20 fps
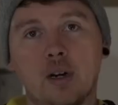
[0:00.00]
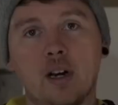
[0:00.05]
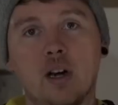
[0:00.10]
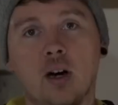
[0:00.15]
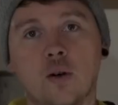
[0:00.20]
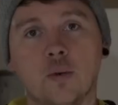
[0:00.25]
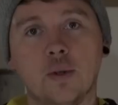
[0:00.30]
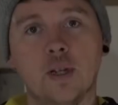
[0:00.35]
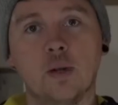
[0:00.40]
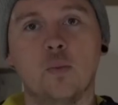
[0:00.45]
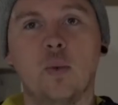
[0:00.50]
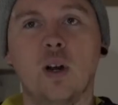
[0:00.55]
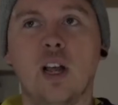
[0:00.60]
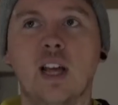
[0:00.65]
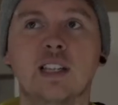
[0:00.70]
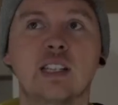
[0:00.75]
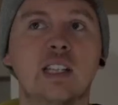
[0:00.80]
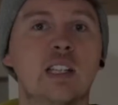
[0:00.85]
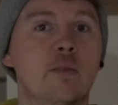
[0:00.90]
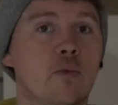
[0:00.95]
on it, hold it in
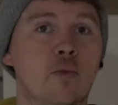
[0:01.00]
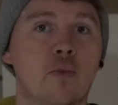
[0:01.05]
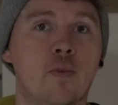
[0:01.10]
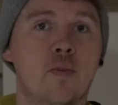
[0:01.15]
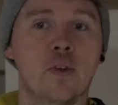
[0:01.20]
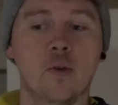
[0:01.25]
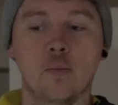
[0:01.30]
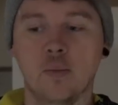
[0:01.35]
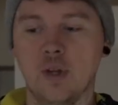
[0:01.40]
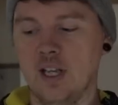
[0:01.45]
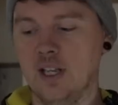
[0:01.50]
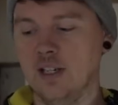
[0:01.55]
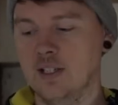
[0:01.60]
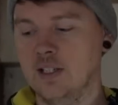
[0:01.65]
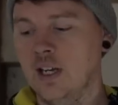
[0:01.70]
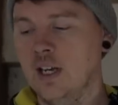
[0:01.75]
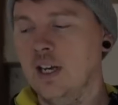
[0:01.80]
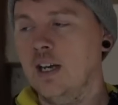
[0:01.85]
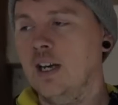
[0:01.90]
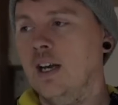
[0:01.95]
place, leave it for a few
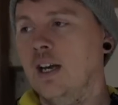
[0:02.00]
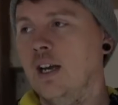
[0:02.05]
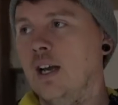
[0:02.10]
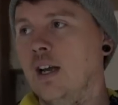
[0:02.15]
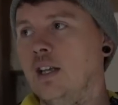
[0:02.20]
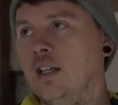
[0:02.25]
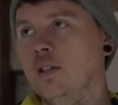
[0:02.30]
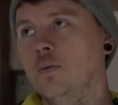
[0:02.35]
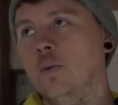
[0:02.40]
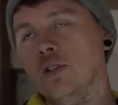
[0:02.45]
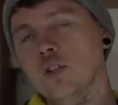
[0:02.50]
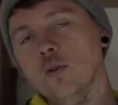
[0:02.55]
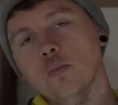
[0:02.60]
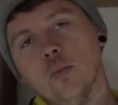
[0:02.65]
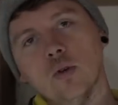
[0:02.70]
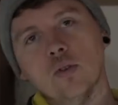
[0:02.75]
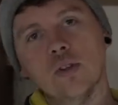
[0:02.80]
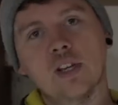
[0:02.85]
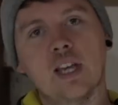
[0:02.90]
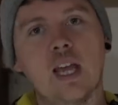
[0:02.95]
minutes, it's when you
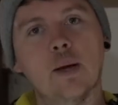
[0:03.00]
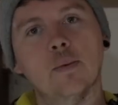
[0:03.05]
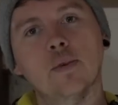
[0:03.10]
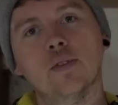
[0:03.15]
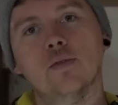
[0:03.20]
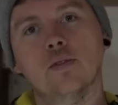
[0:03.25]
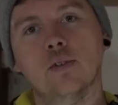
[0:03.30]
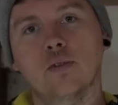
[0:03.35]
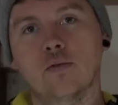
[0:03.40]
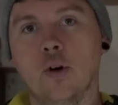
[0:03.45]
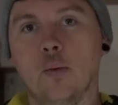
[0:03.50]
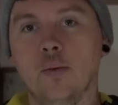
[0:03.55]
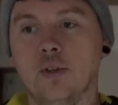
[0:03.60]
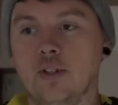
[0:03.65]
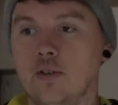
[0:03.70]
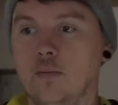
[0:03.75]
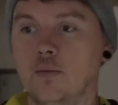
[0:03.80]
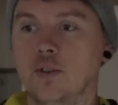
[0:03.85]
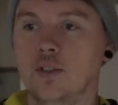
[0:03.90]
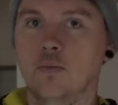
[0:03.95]
pull the cables through, the grommet
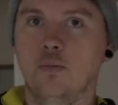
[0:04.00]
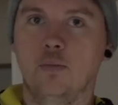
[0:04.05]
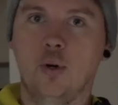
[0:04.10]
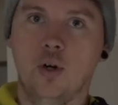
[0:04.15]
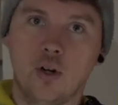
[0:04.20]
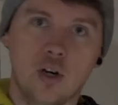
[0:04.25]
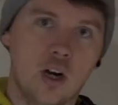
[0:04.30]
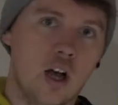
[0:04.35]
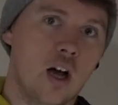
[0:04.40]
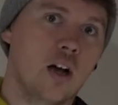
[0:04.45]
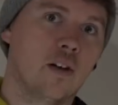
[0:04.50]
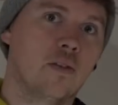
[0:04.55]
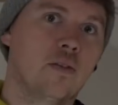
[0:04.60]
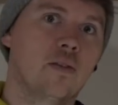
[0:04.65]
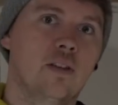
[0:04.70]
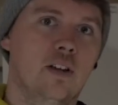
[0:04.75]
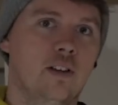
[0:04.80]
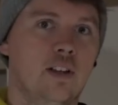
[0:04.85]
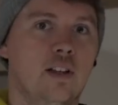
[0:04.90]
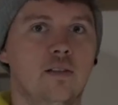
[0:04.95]
strip doesn't pull
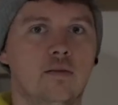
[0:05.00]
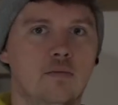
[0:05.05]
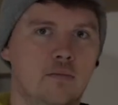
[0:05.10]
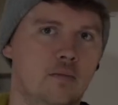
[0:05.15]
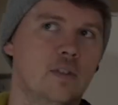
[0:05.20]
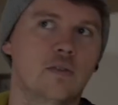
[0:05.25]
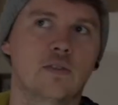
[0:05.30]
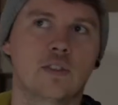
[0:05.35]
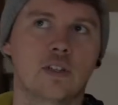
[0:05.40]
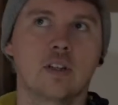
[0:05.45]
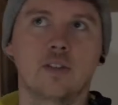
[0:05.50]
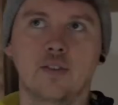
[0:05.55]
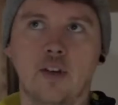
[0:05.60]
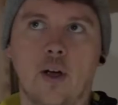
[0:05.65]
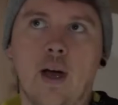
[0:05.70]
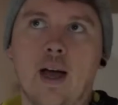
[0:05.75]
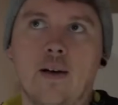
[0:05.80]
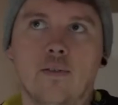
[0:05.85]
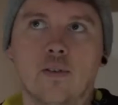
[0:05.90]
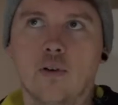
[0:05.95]
off, and then you still
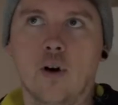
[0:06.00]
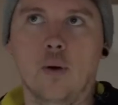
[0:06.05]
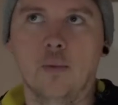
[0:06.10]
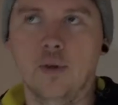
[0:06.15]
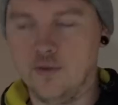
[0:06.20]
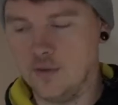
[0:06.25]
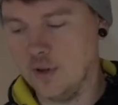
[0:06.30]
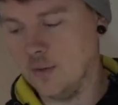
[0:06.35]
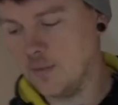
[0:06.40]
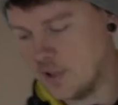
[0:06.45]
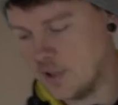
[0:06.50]
don't have a grommet strip.